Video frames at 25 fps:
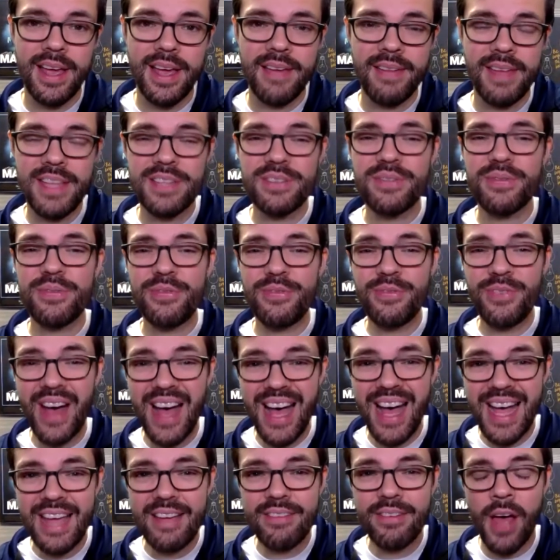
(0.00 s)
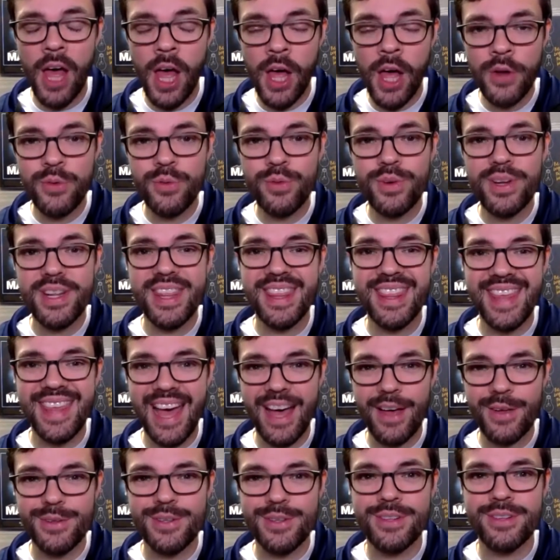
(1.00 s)
And that's
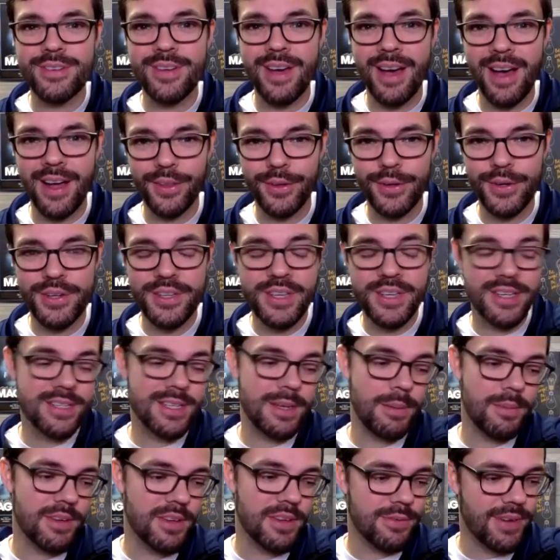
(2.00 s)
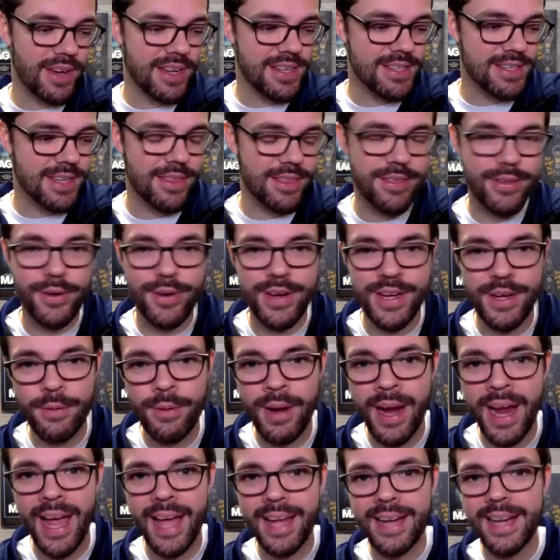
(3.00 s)
$500,000. Because some of you, if I said 30
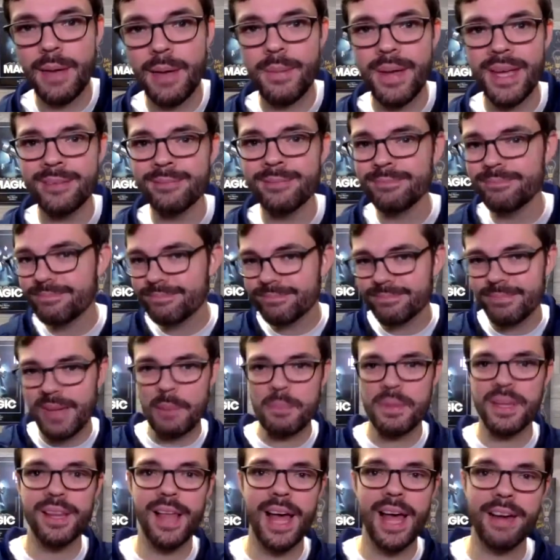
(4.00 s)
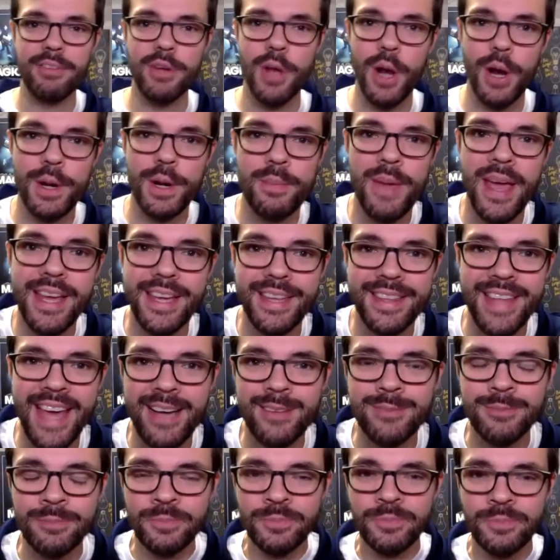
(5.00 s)
grand, I mean, I'd be a lot of you already making
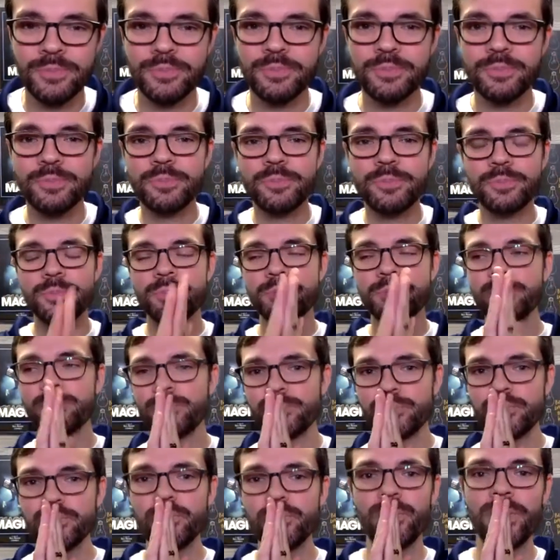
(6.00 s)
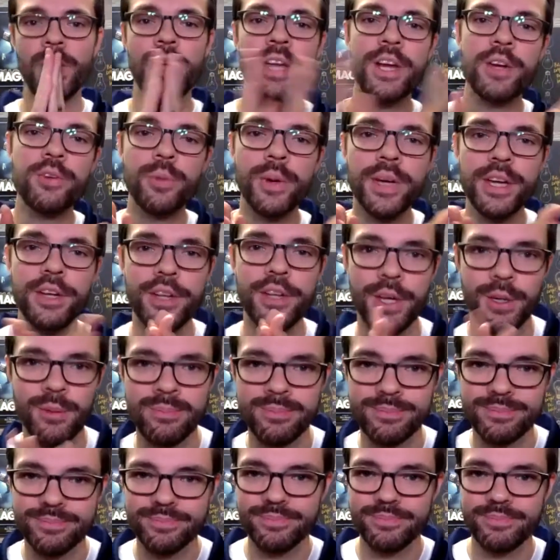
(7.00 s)
that. Here's what you do
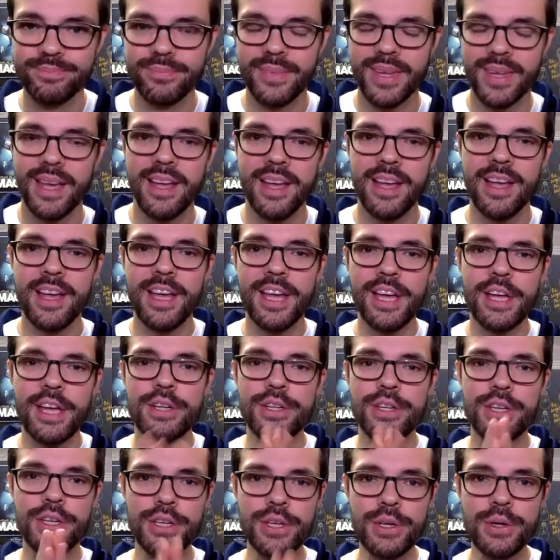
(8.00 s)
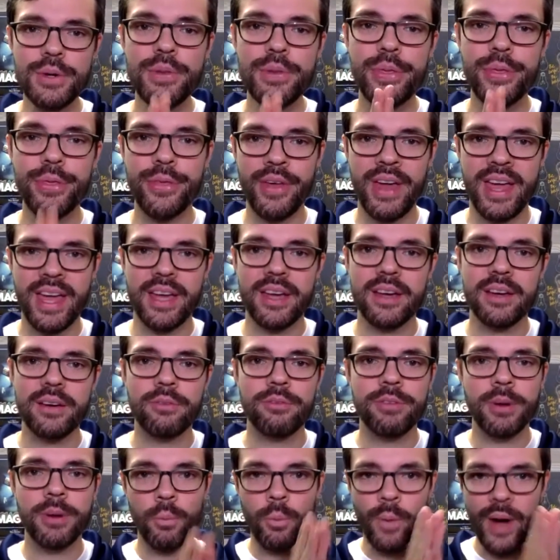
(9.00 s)
Do you think
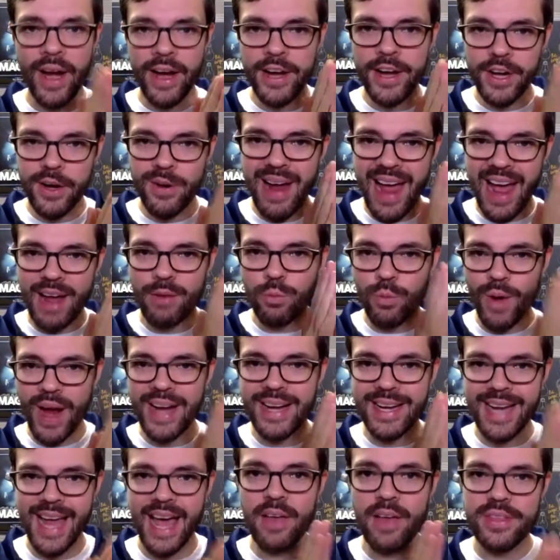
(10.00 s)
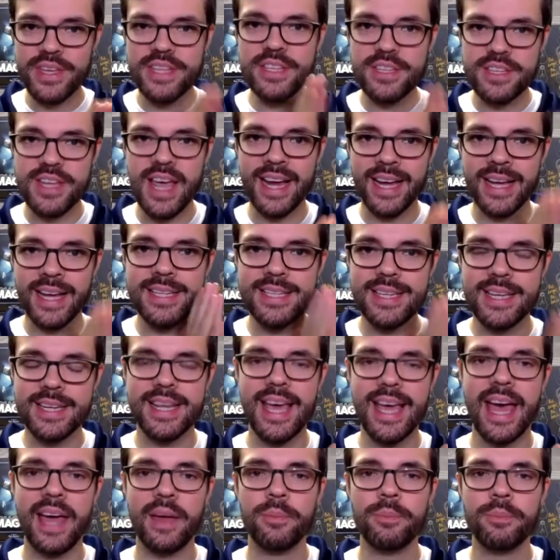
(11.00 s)
from where you're at right now, this second
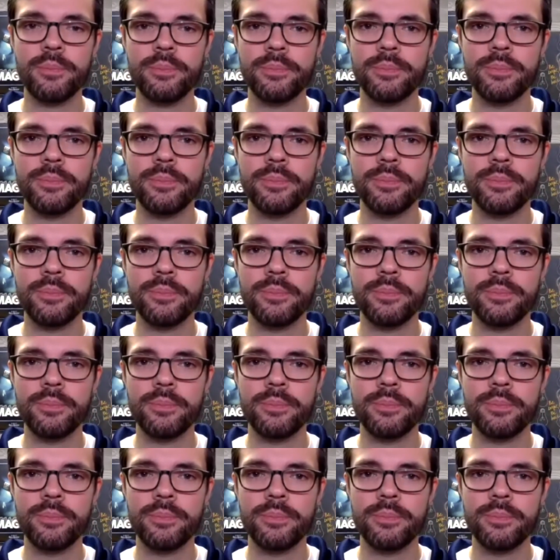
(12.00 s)
today,